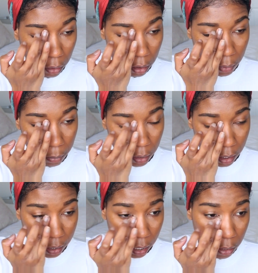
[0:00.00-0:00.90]
a little bit
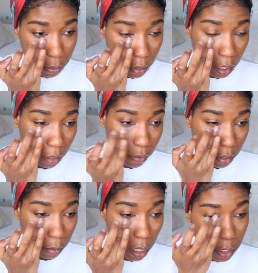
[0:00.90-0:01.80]
because I do have
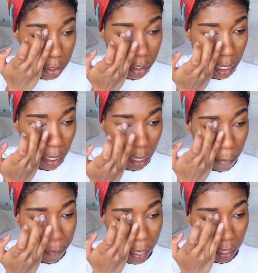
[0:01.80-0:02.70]
some
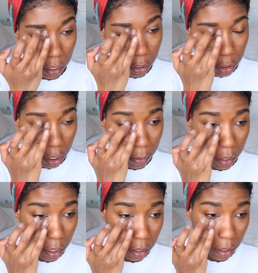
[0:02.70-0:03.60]
genetic baggage
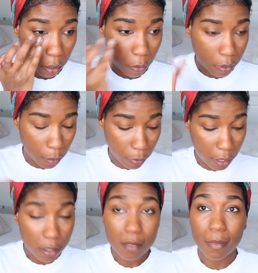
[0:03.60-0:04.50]
going on that goes up
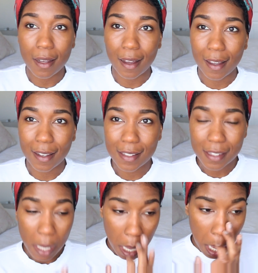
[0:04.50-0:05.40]
into my eyes.